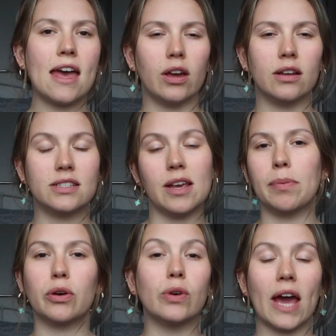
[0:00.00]
the
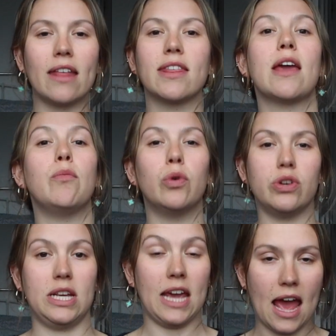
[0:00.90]
typical care that they
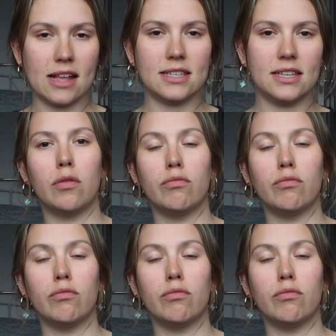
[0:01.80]
would get